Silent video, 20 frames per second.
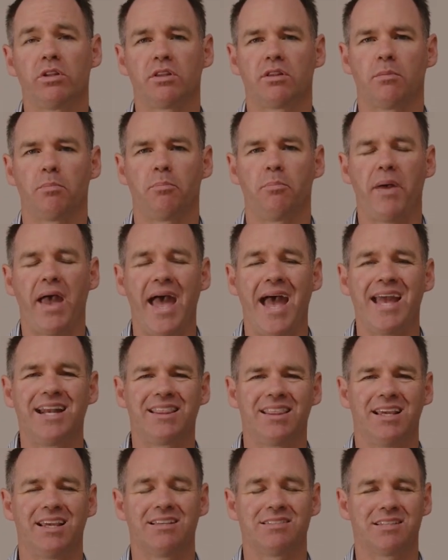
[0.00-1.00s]
that the
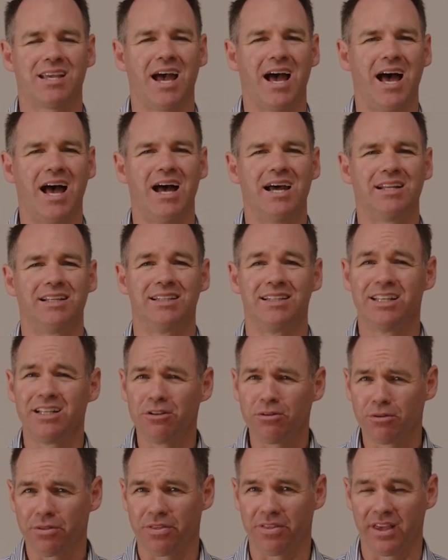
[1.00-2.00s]
bad things aren't
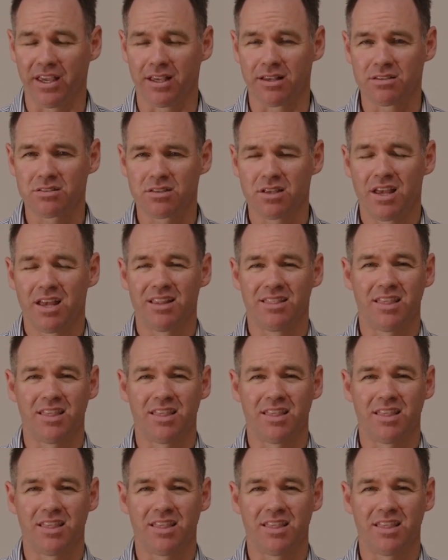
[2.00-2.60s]
little things